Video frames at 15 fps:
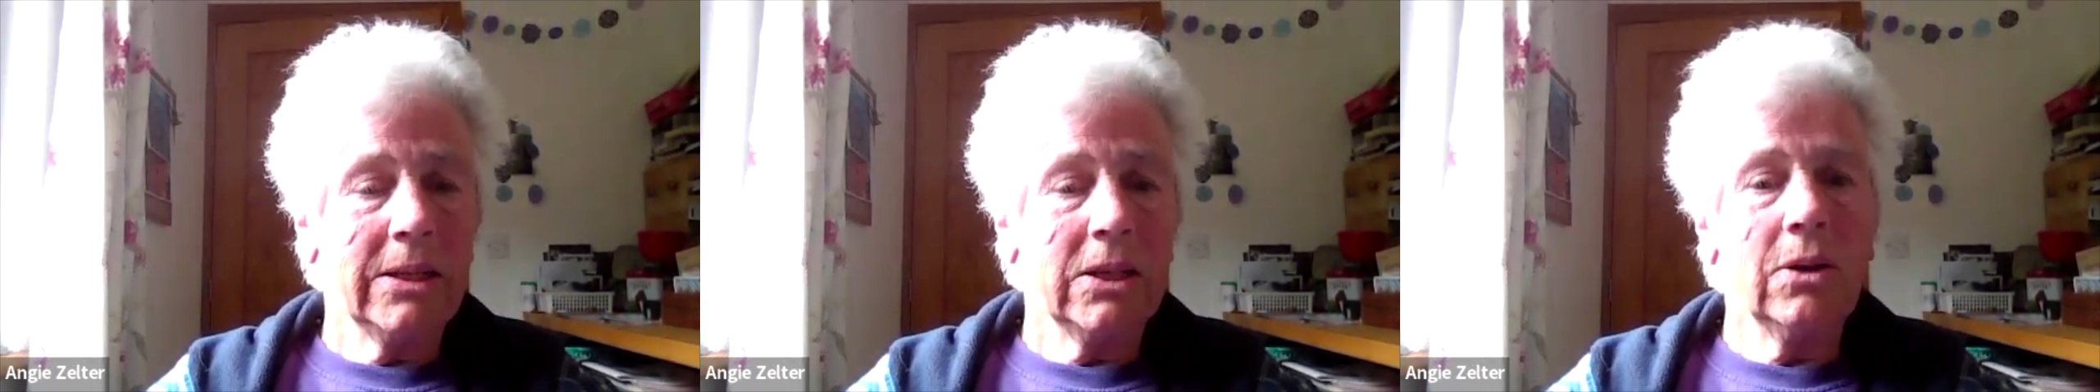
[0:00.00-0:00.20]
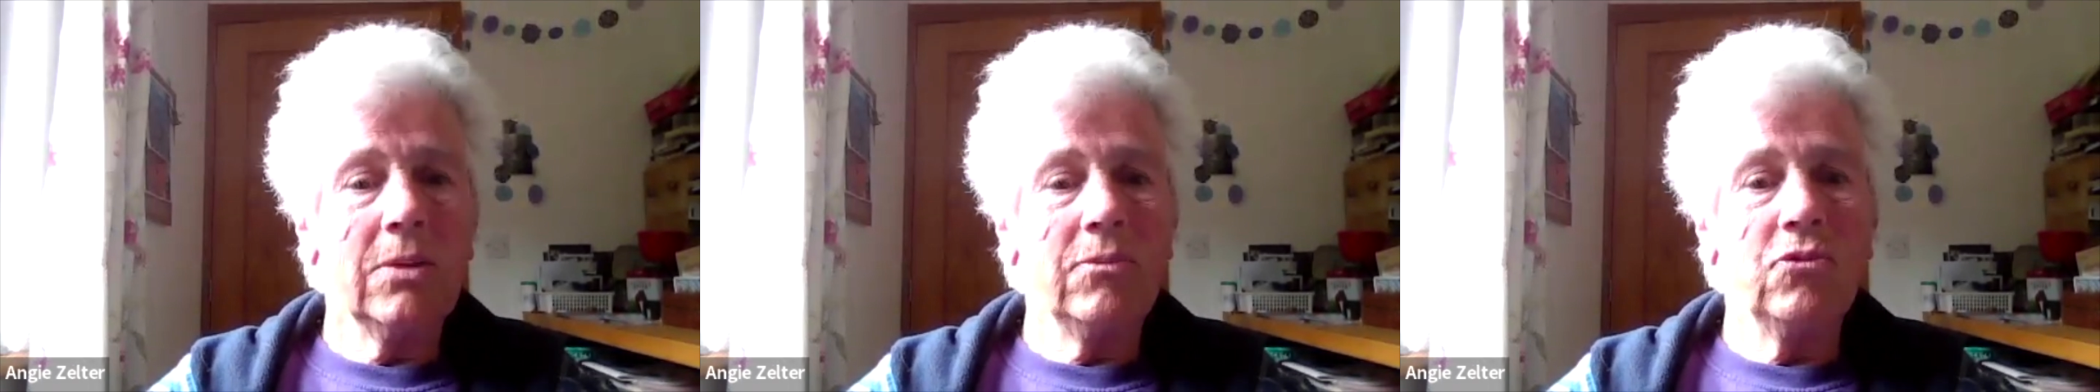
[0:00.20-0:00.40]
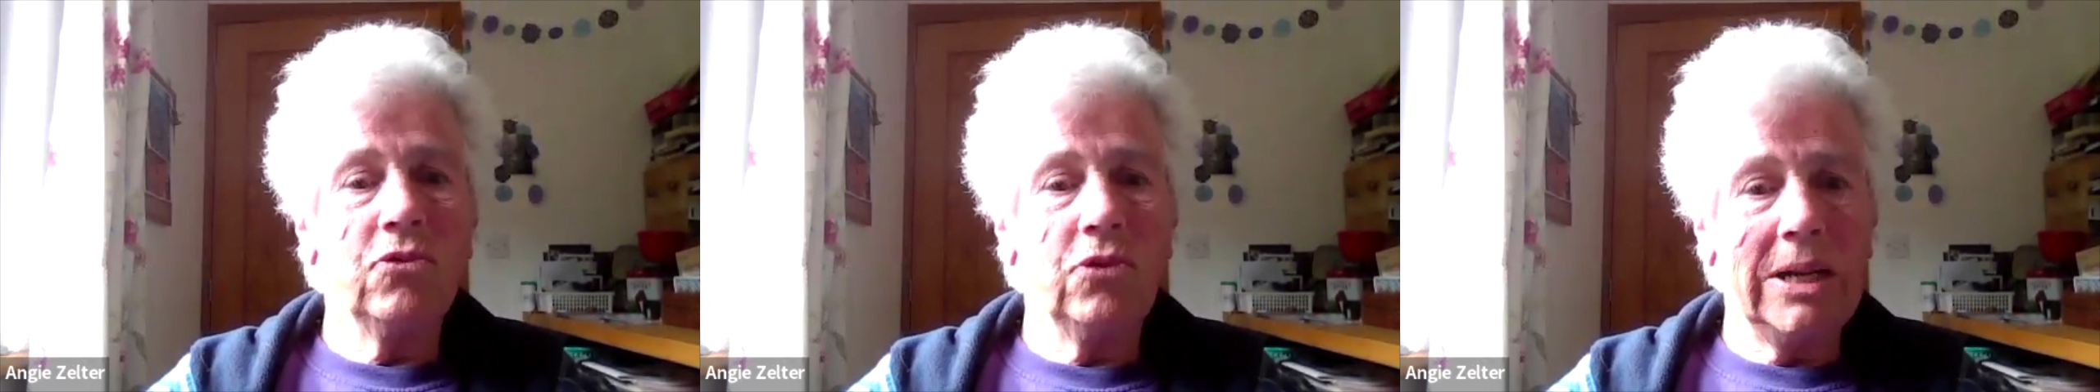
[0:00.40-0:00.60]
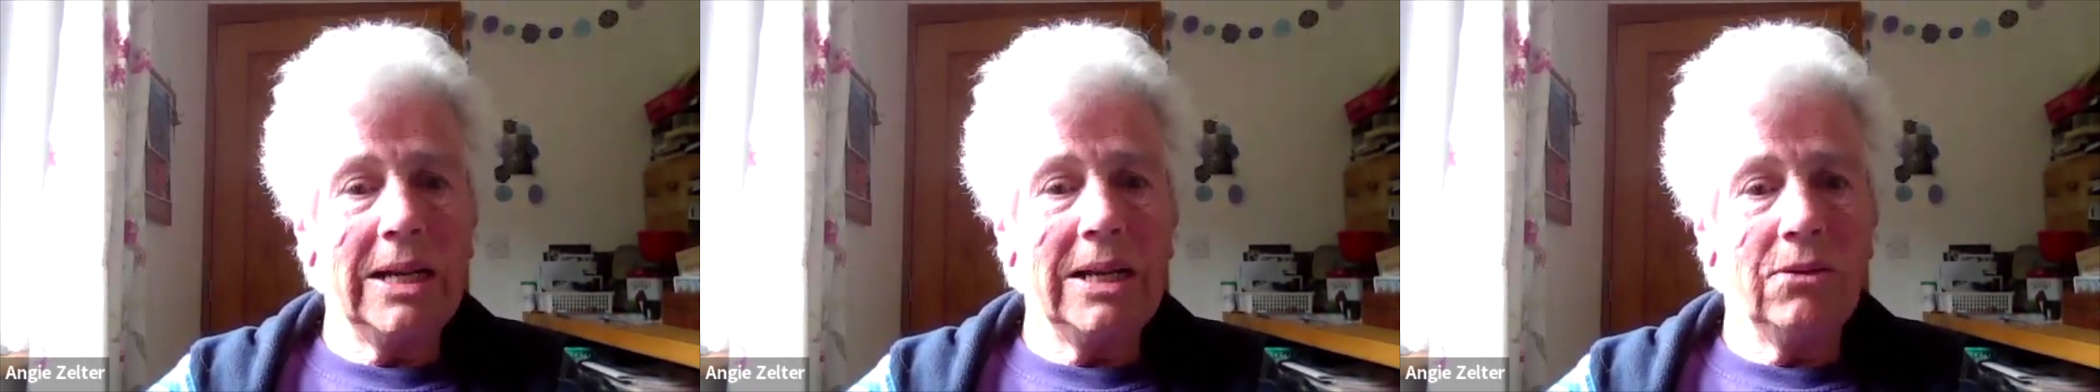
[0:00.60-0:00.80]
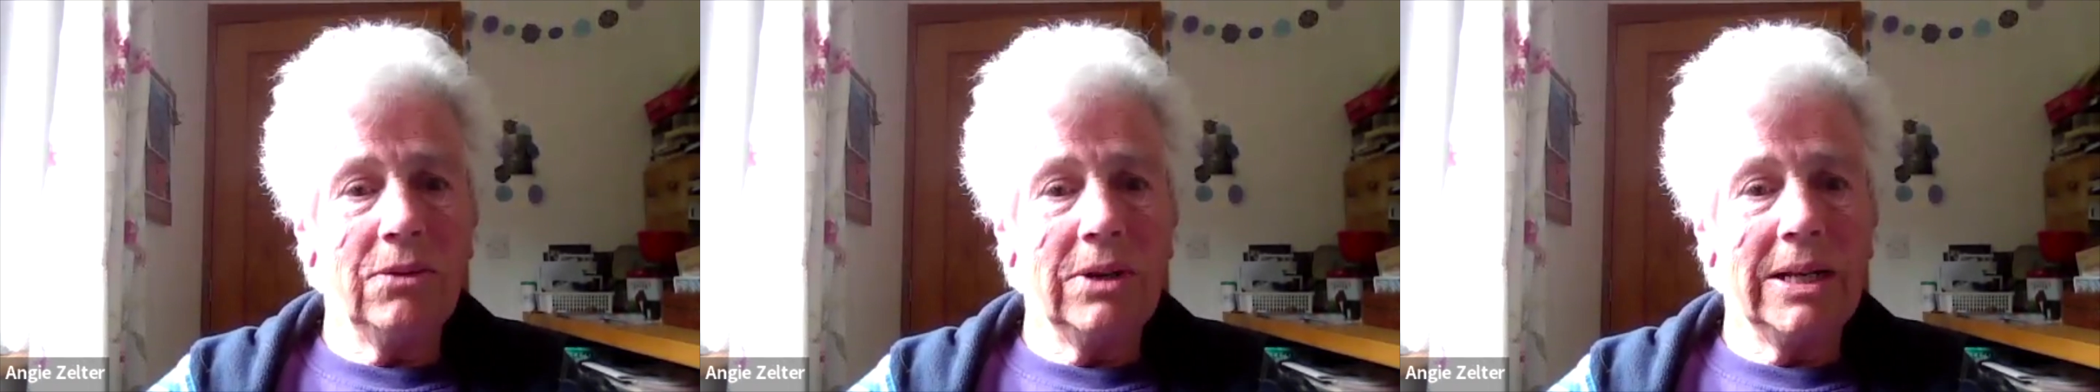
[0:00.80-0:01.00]
So I'm
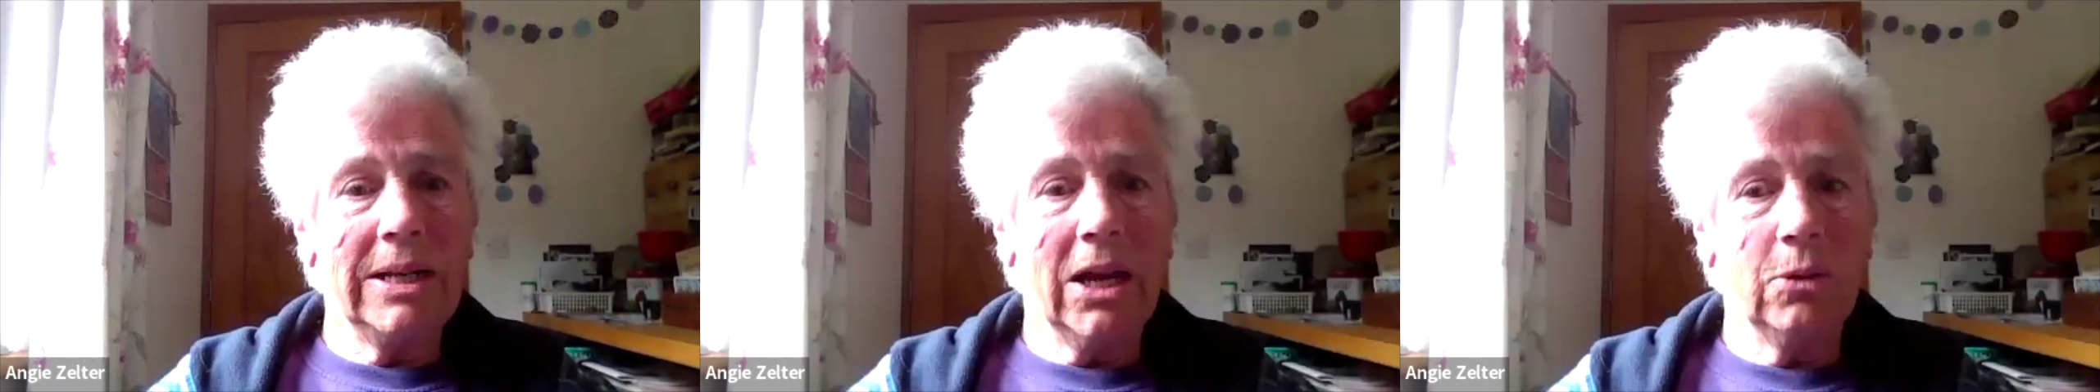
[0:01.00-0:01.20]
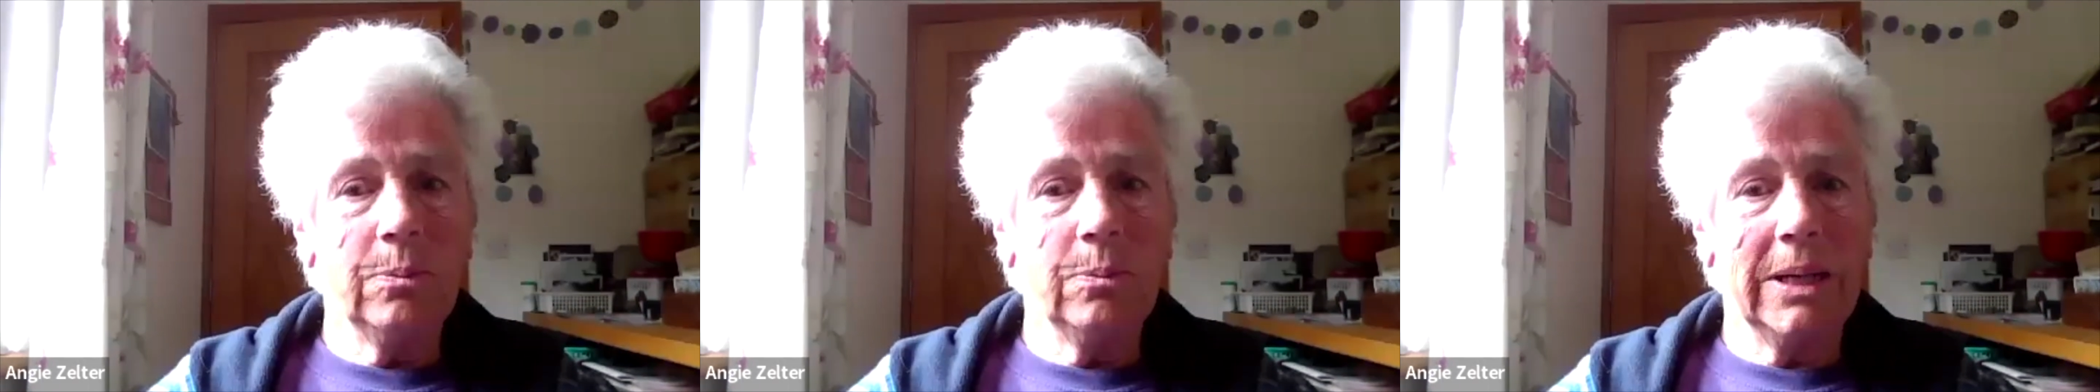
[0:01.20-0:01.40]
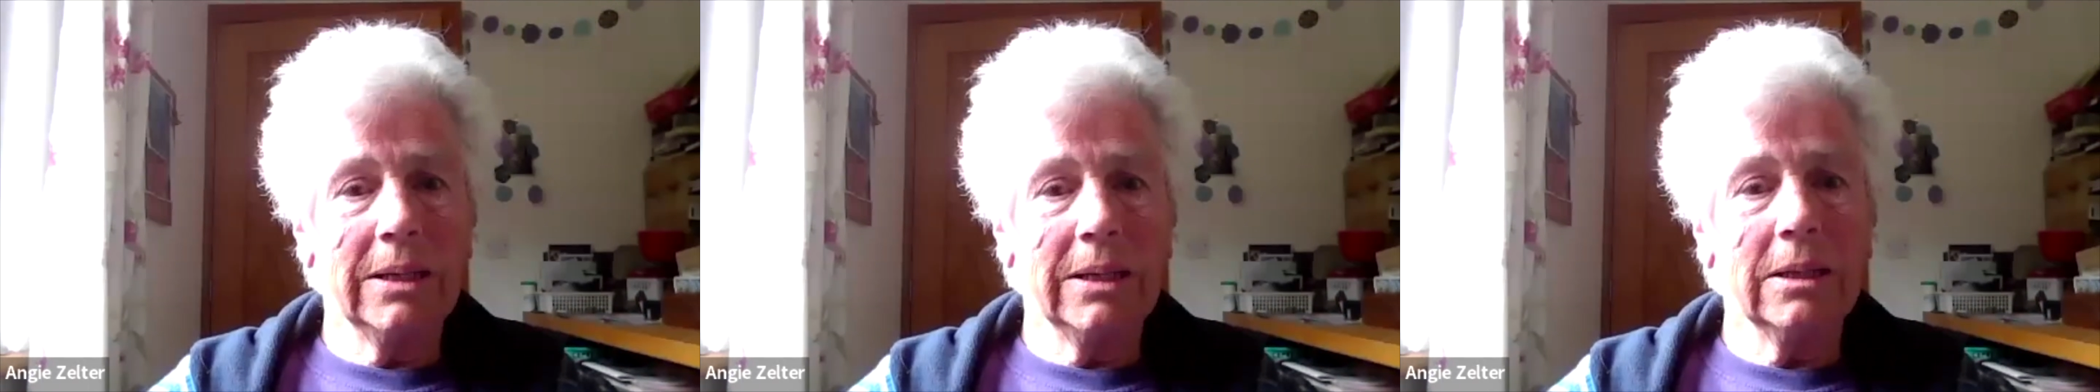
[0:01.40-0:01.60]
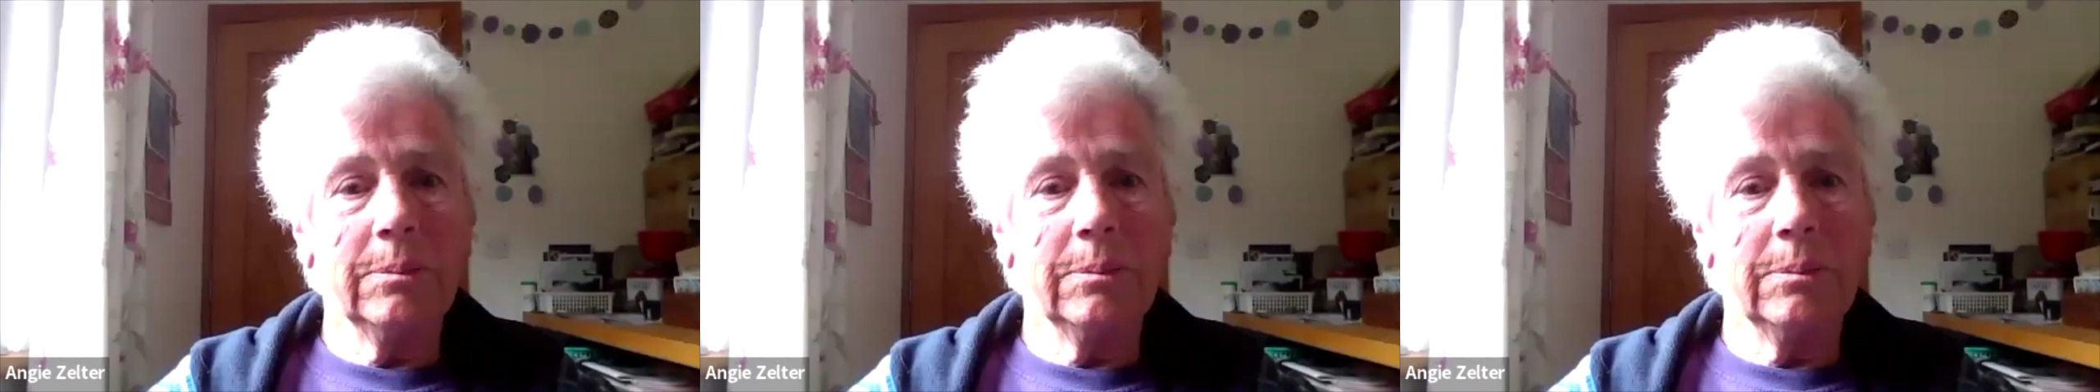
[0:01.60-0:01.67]
really, really hoping